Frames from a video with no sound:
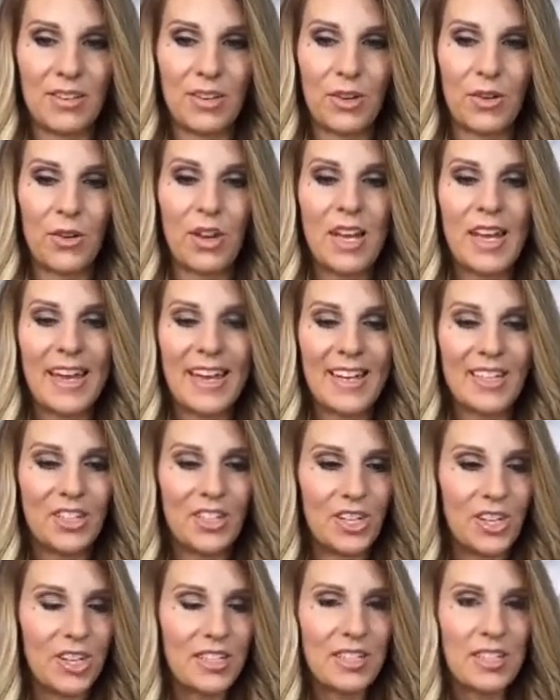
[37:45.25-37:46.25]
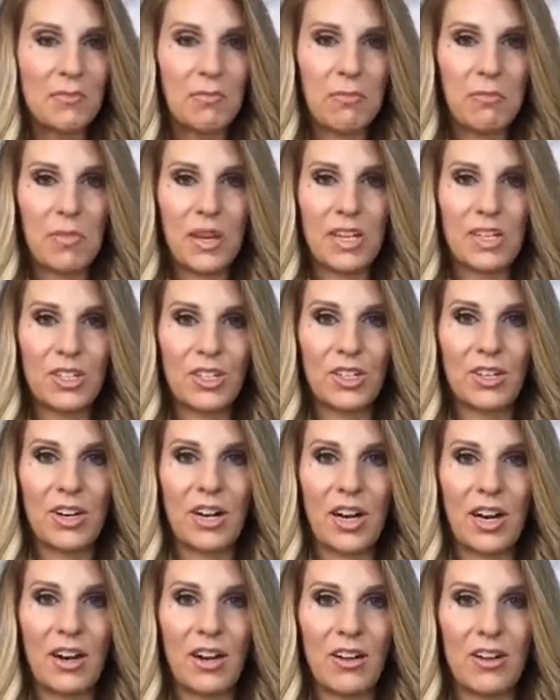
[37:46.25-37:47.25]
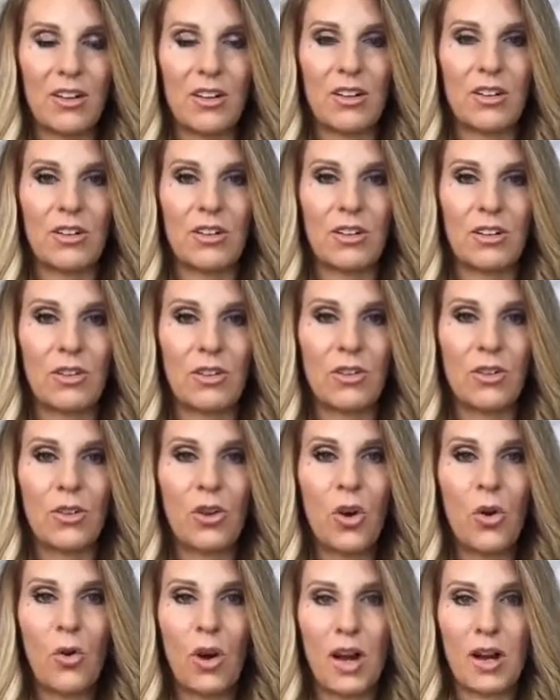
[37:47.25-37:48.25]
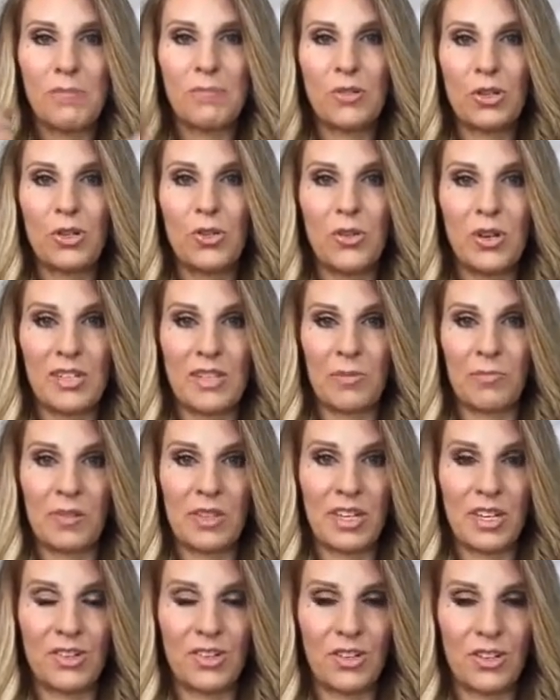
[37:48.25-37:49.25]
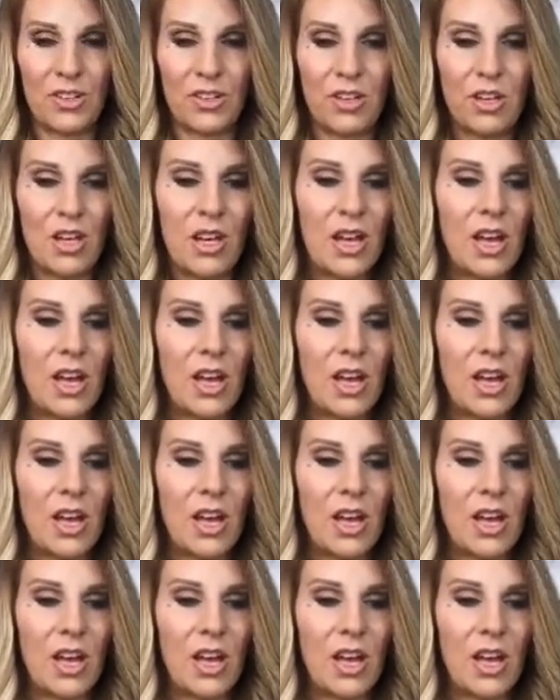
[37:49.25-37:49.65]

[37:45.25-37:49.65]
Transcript: So it just makes your hair go up to its potential.